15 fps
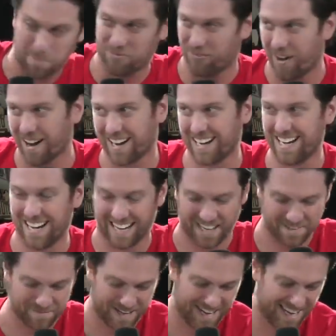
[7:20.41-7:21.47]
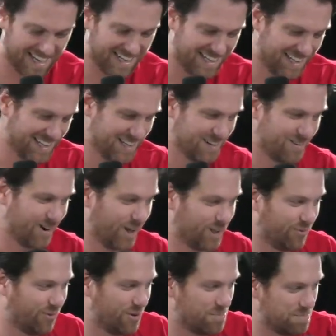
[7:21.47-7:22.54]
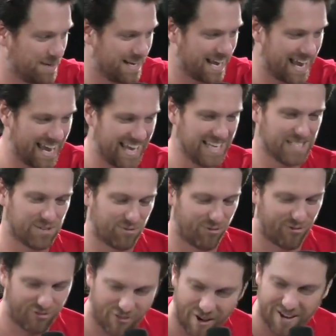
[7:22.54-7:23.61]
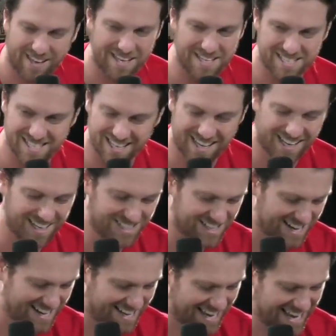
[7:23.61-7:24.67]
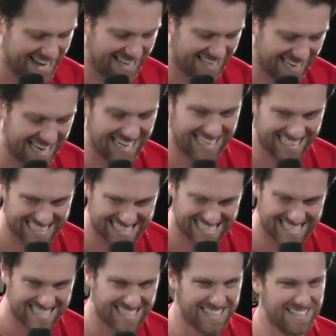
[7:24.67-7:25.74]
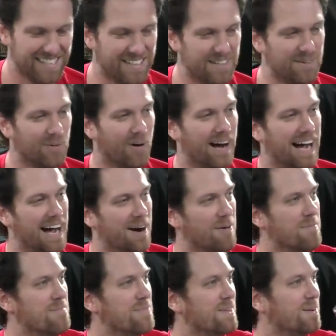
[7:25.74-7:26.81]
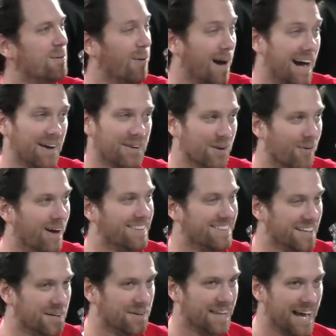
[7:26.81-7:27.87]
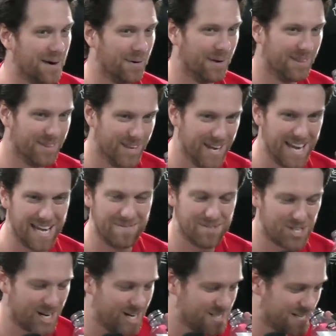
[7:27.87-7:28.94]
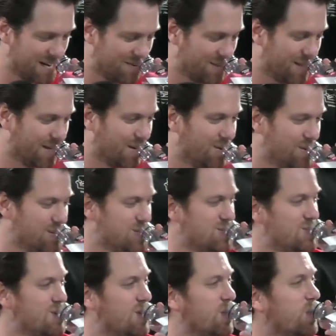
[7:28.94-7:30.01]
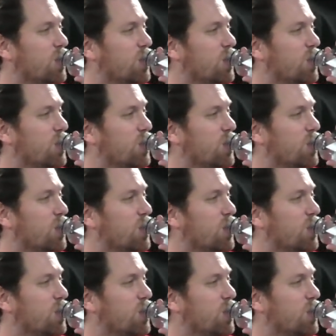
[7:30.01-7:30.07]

fucking hit, man. Rutherford B. Hayes fucking Jenna Hayes. Wow, you went there with that one. The name change and everything. Holy shit.